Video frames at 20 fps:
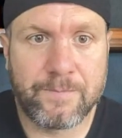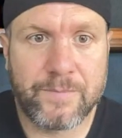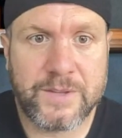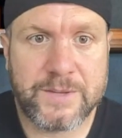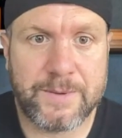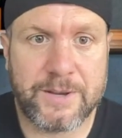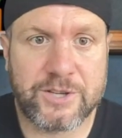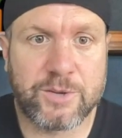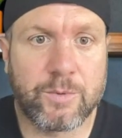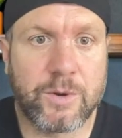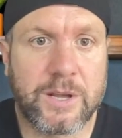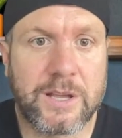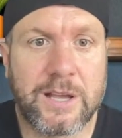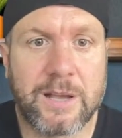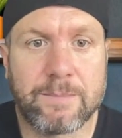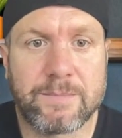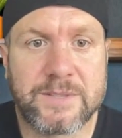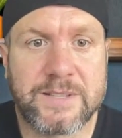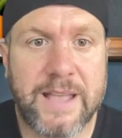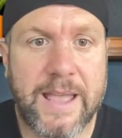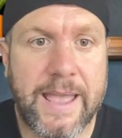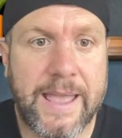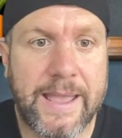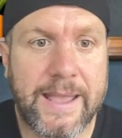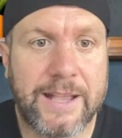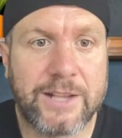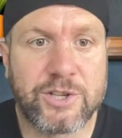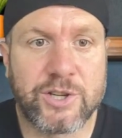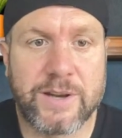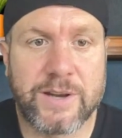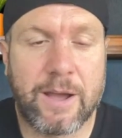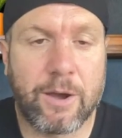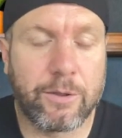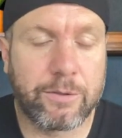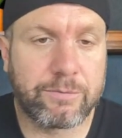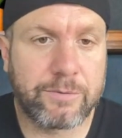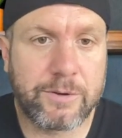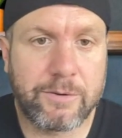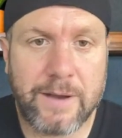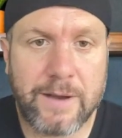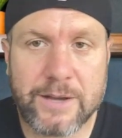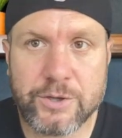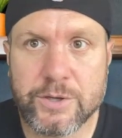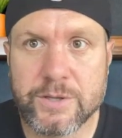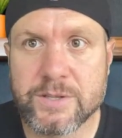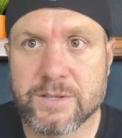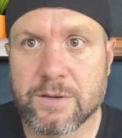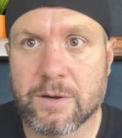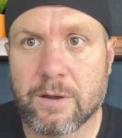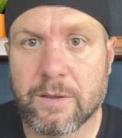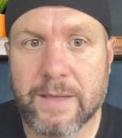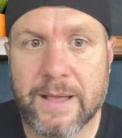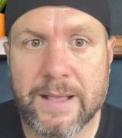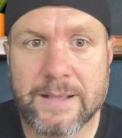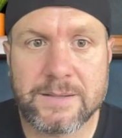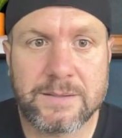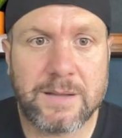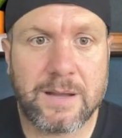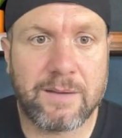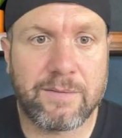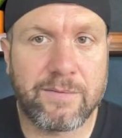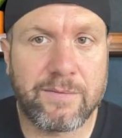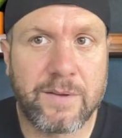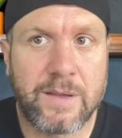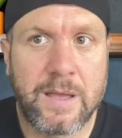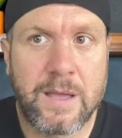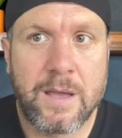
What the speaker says: especially when it comes to age and health regressions and all that stuff.